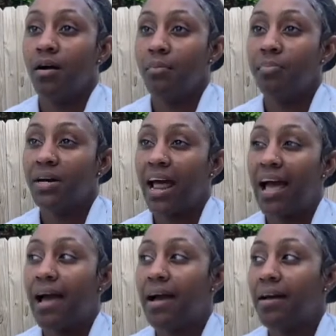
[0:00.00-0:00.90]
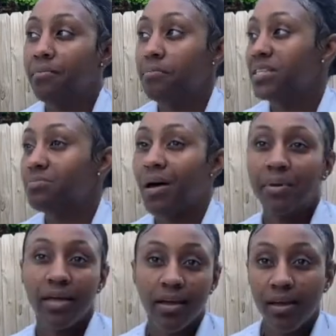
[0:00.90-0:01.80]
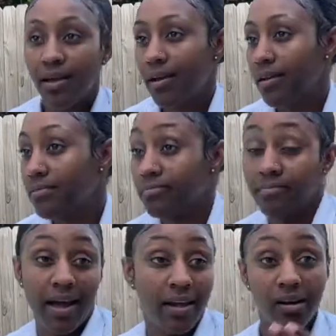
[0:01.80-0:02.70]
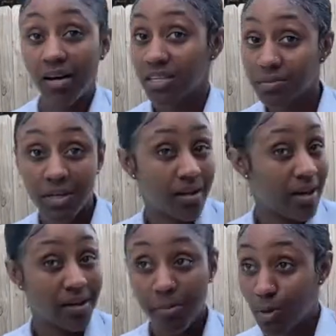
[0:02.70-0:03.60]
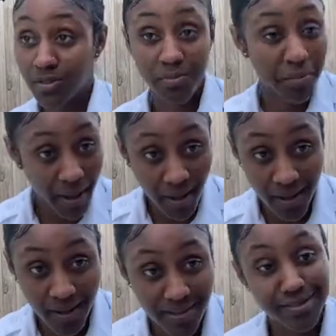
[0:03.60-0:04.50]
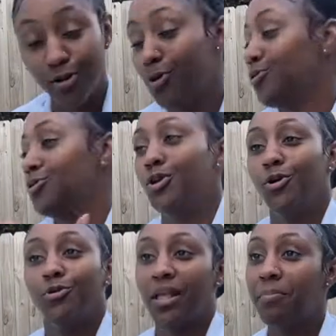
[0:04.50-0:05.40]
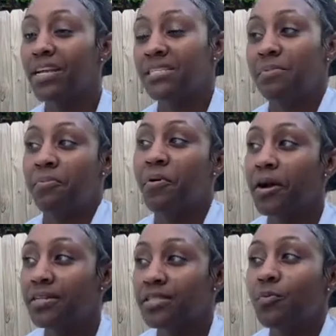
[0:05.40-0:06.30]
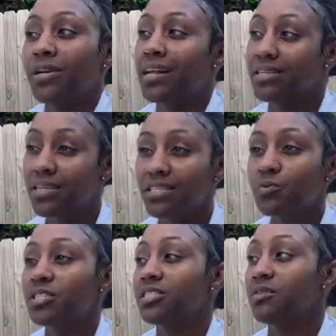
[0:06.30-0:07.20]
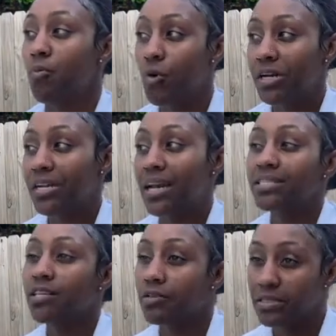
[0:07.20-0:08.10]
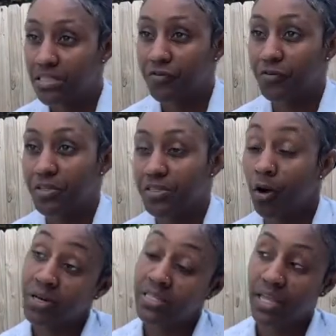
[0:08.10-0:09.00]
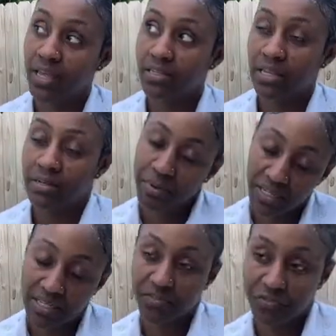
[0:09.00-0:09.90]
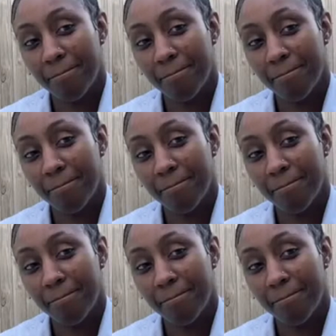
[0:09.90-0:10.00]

But I miss my bed. I got a husband. Got to mm-hmm. come home to my man. Mm-hmm. So, you know, that plays a big part. So when I did switch to morning, I saw the difference. The only thing is that the money difference.